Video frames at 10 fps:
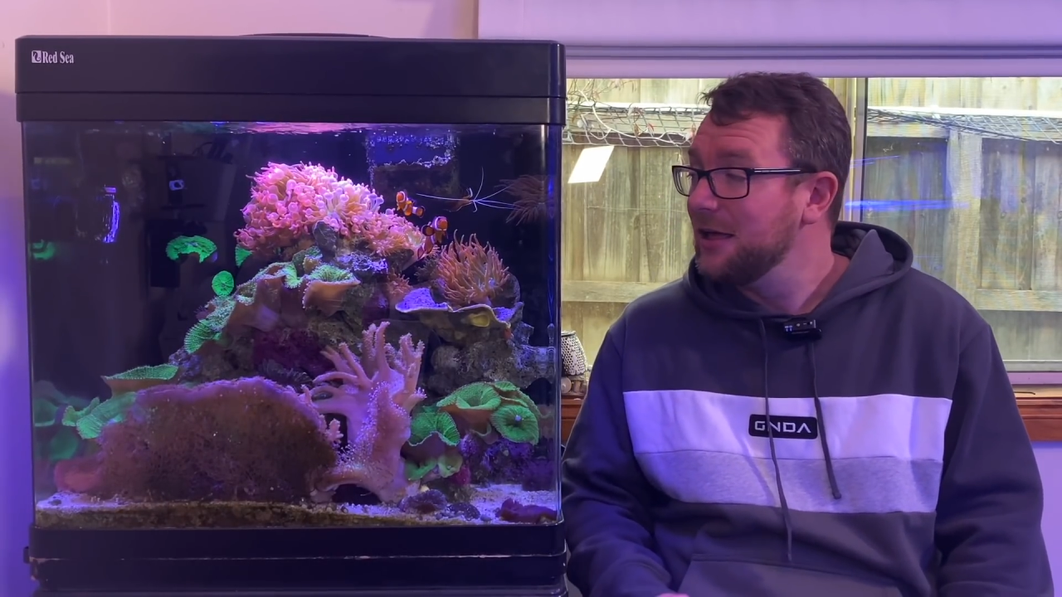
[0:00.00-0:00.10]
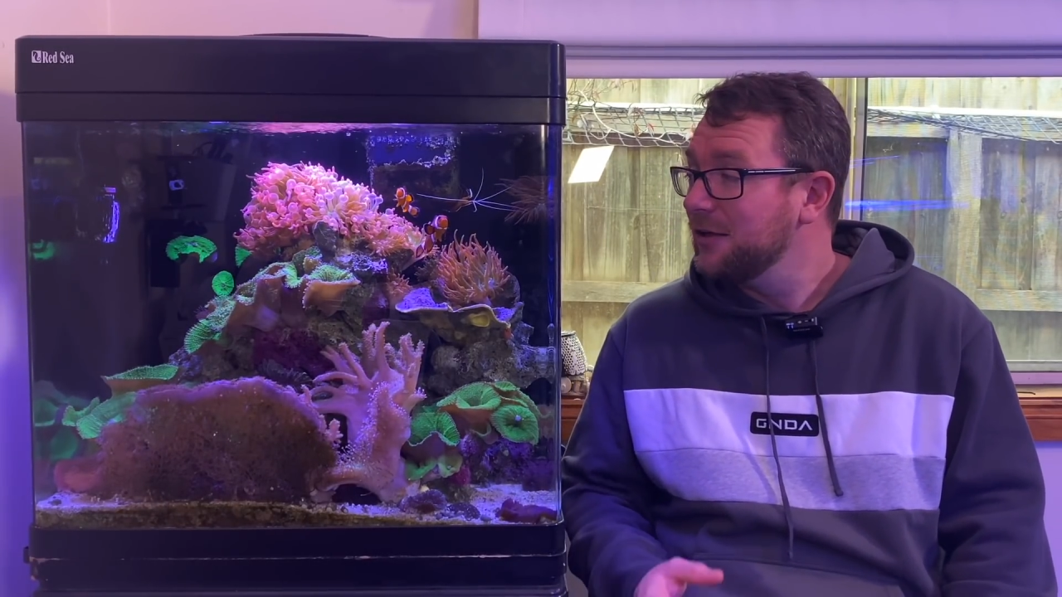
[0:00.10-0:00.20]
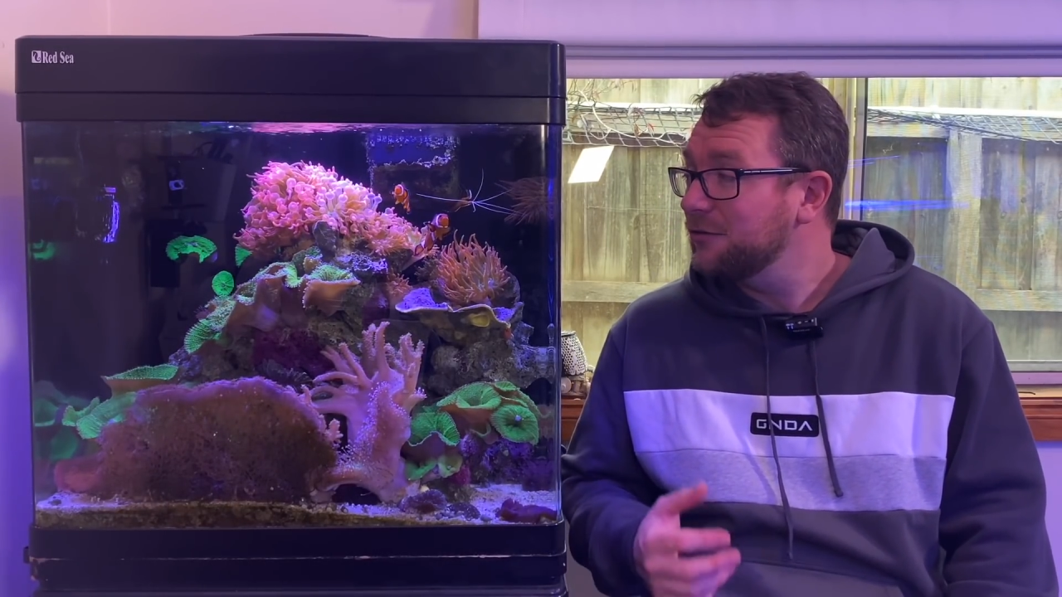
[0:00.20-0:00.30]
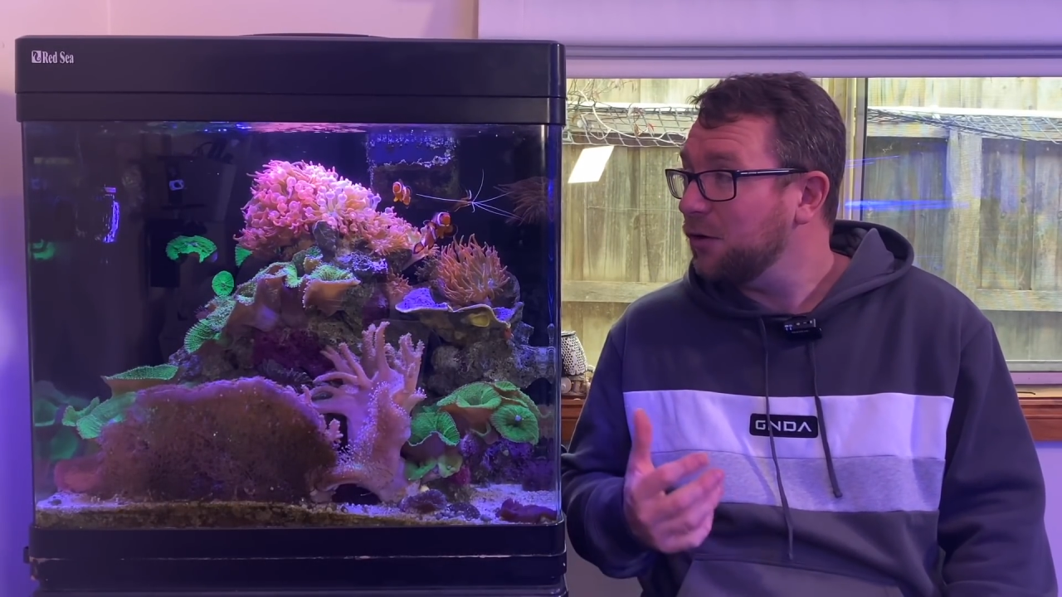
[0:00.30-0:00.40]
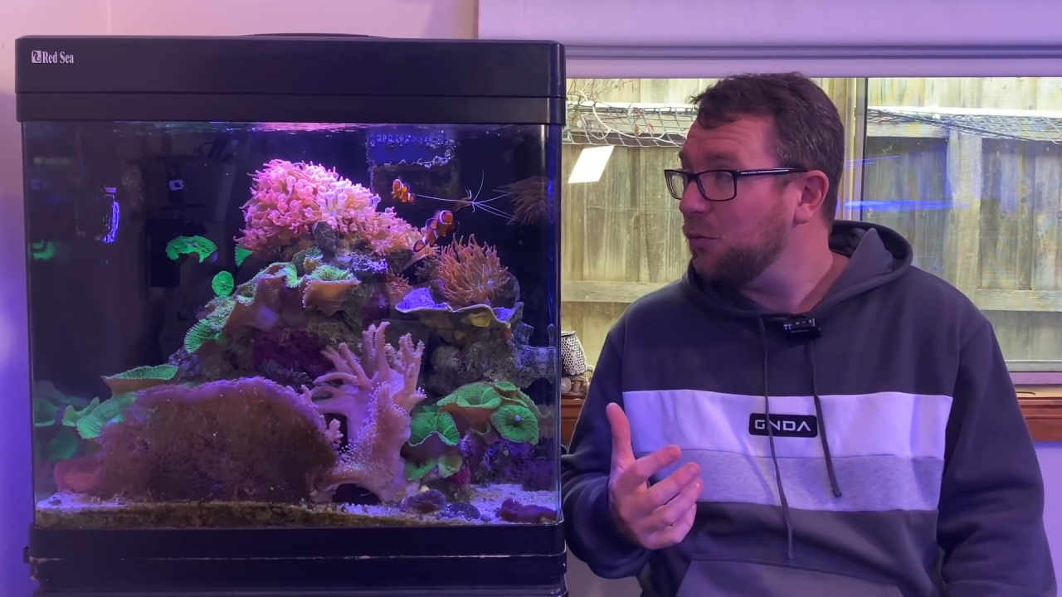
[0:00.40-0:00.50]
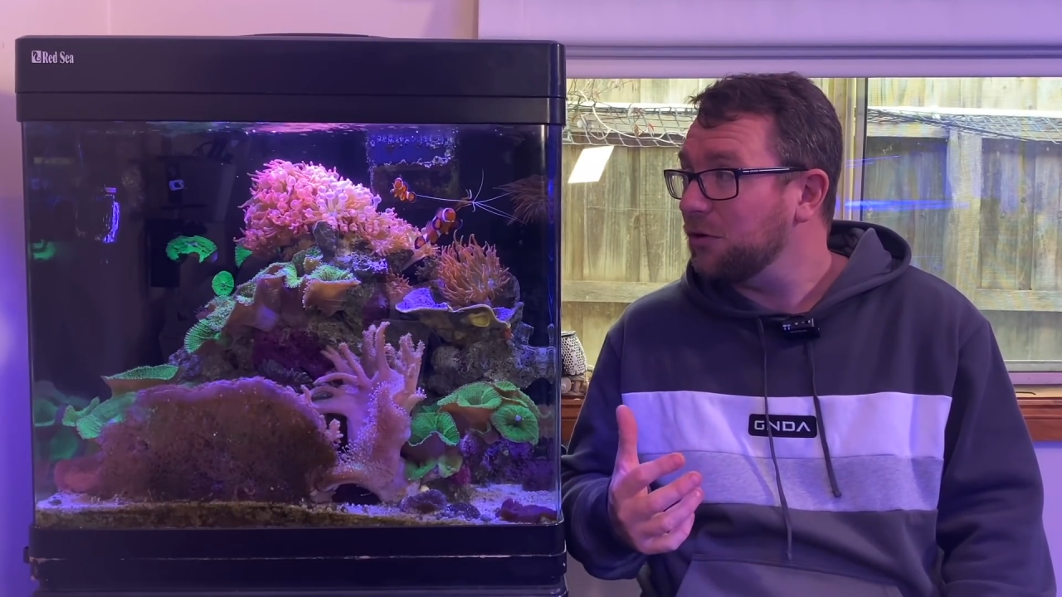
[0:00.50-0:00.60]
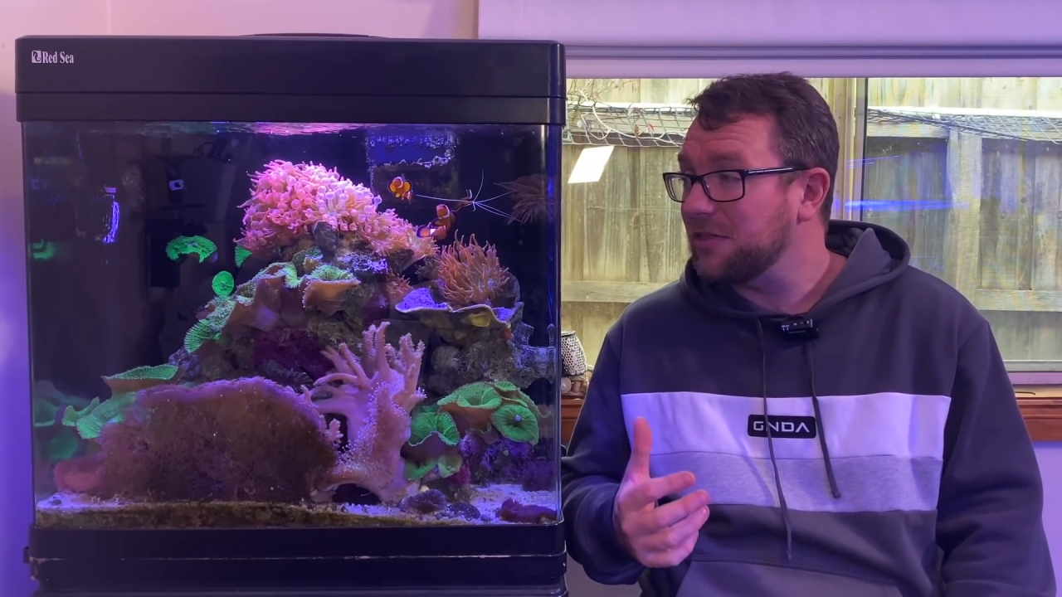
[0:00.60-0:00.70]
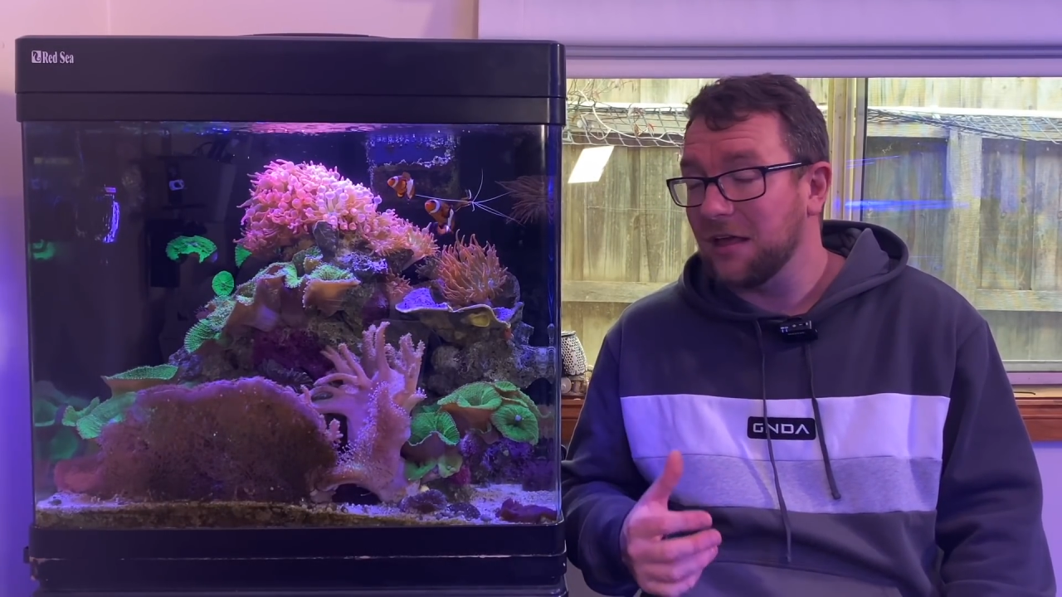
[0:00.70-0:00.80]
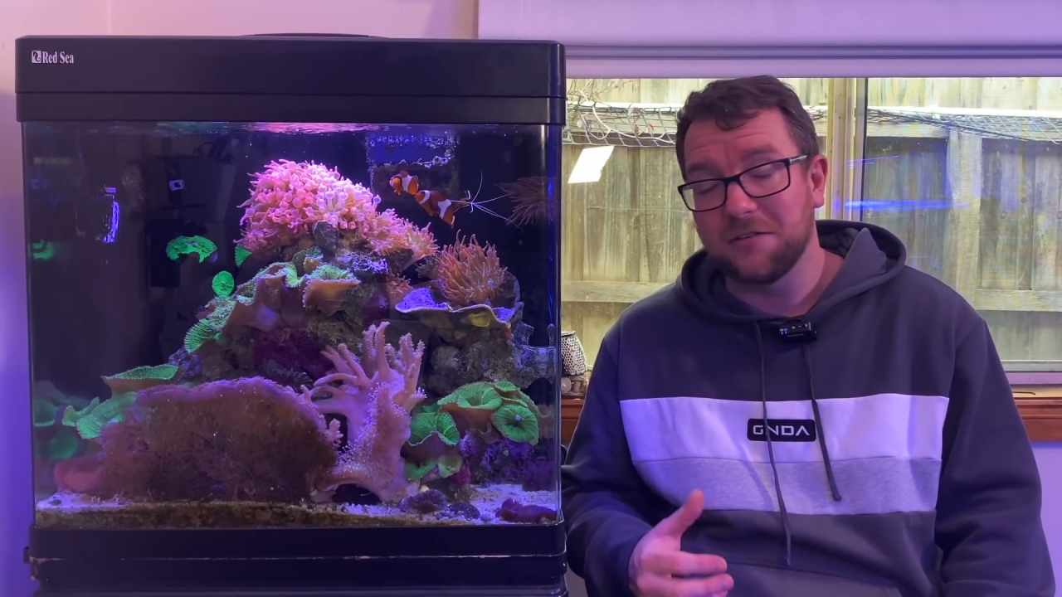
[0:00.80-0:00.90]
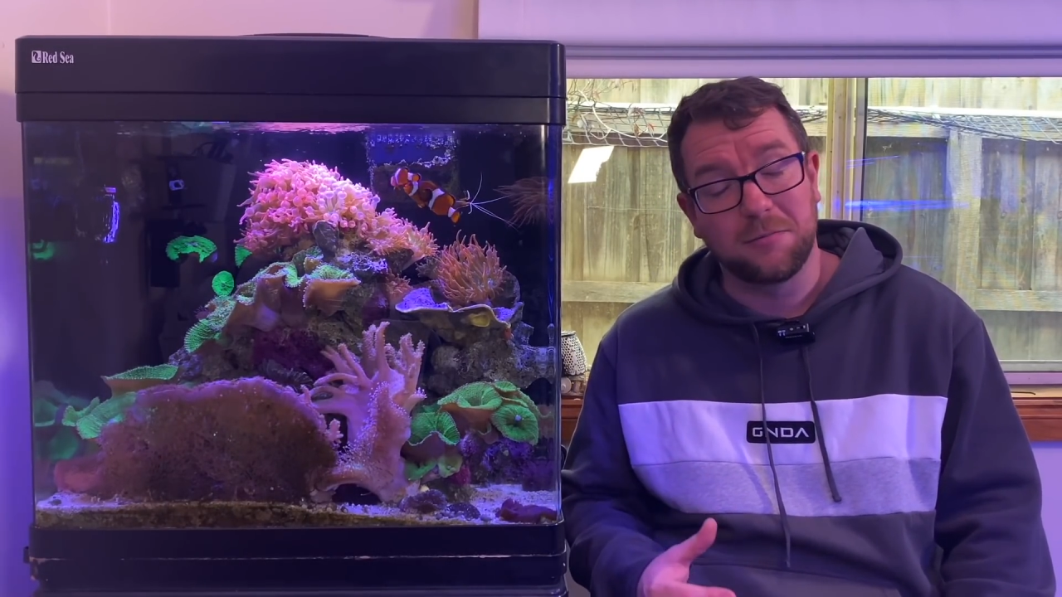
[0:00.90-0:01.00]
saltwater
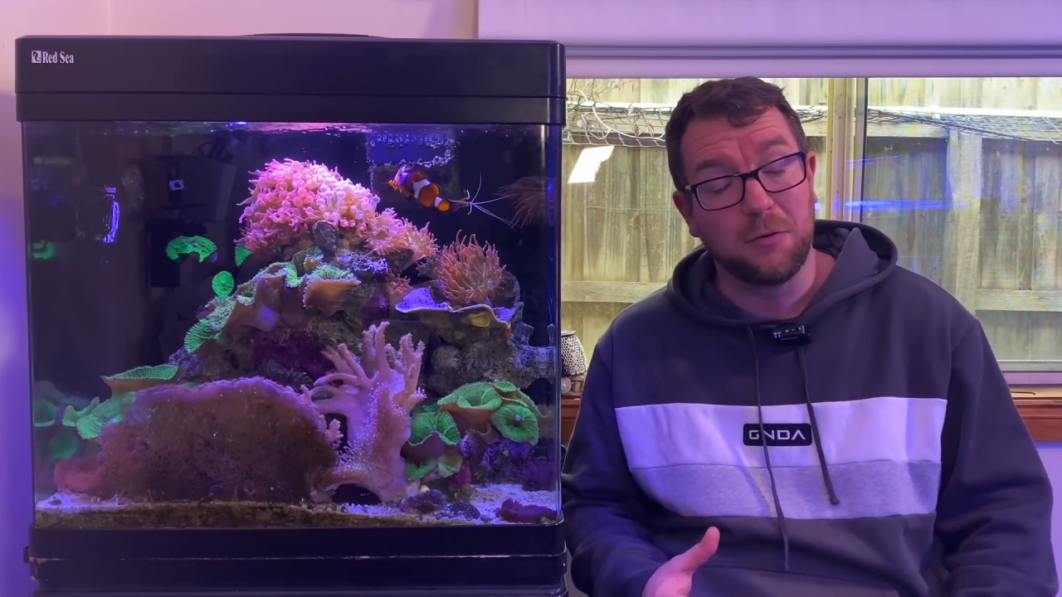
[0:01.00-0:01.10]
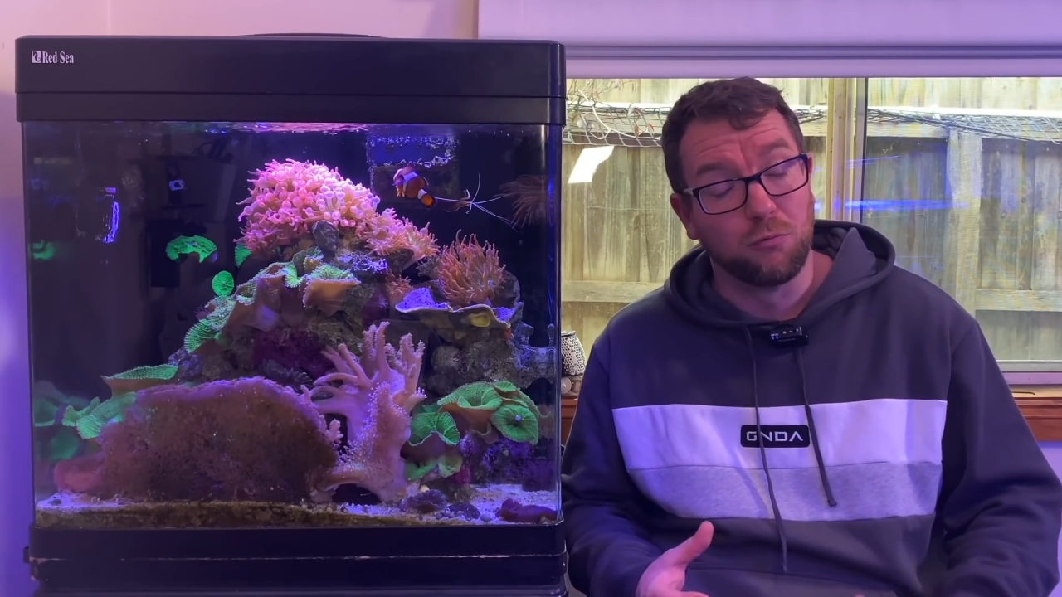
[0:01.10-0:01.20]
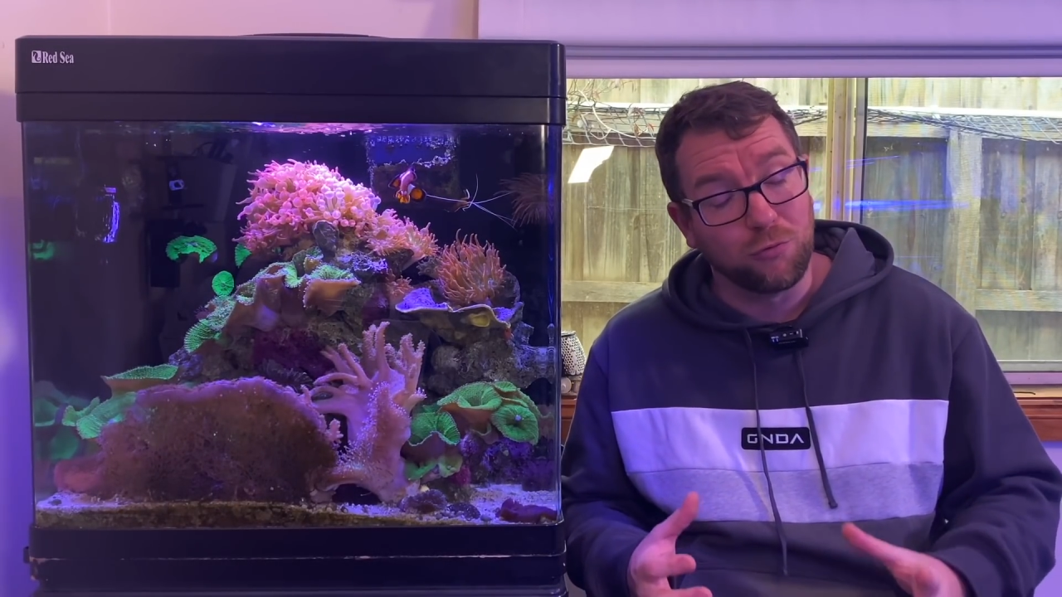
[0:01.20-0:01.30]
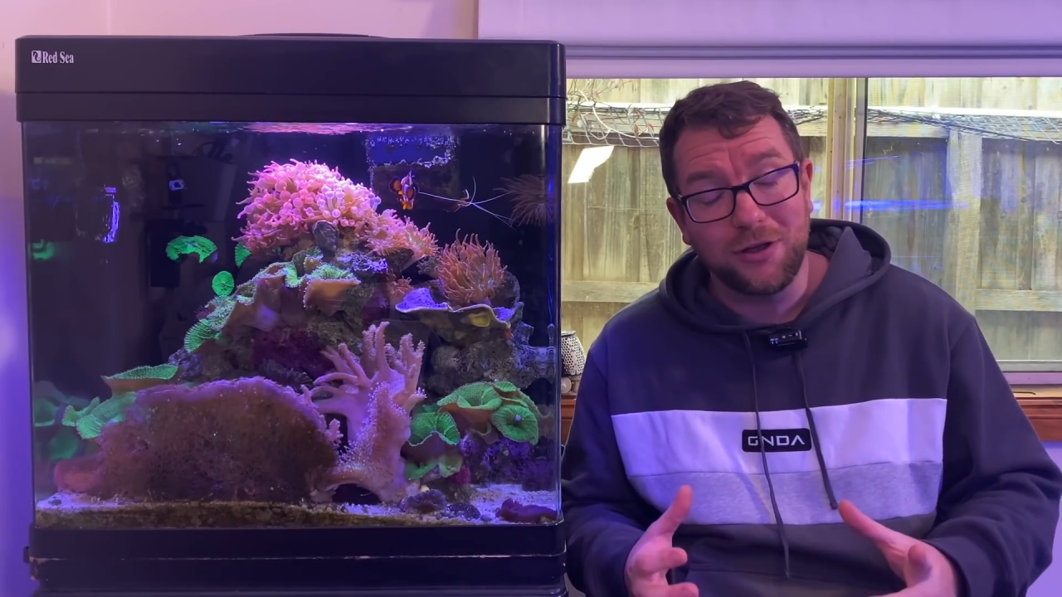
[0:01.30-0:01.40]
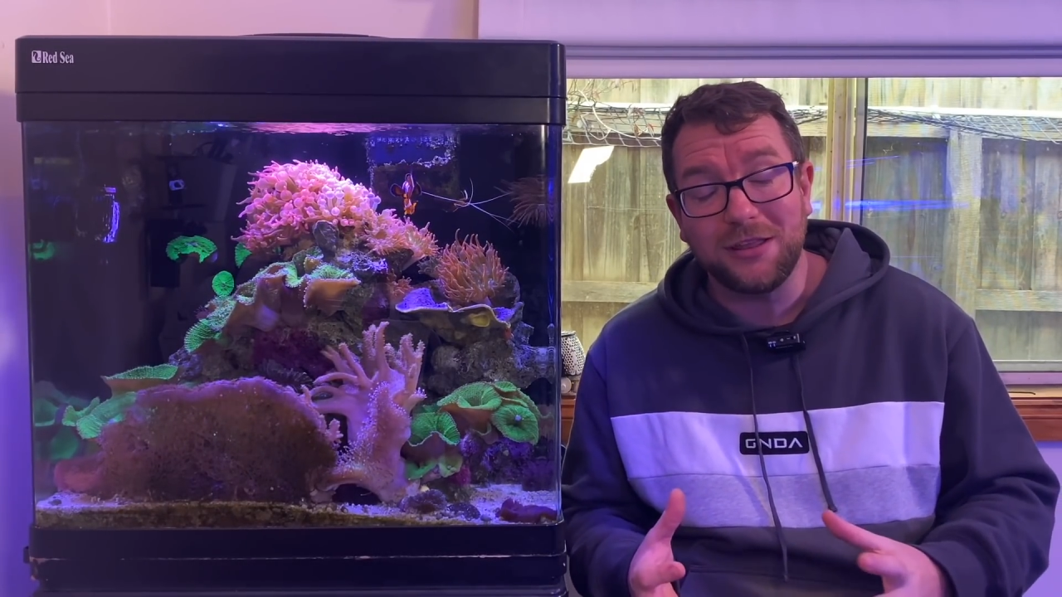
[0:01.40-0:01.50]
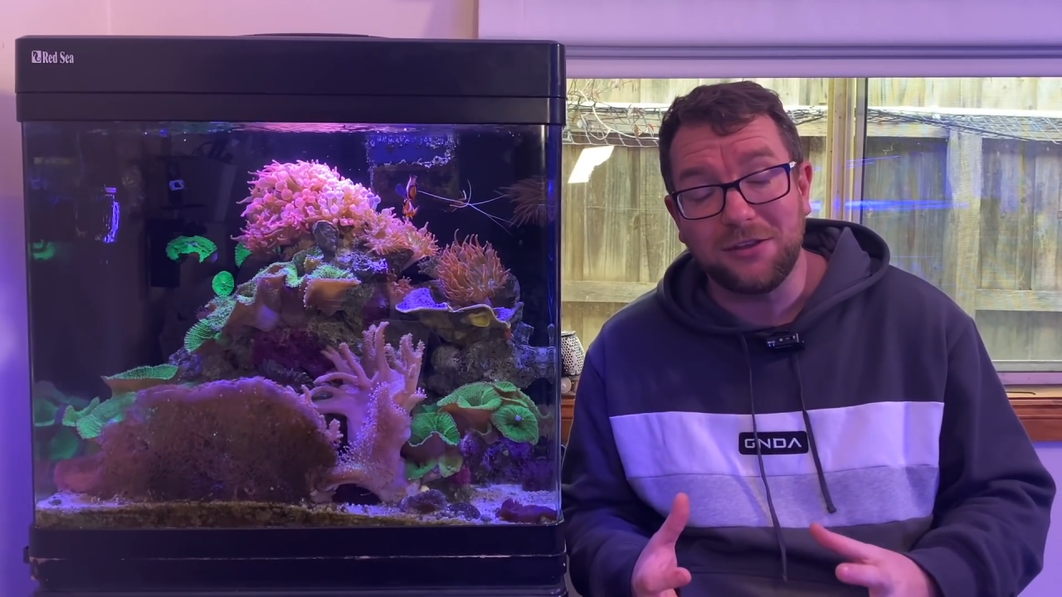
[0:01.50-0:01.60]
tanks can be really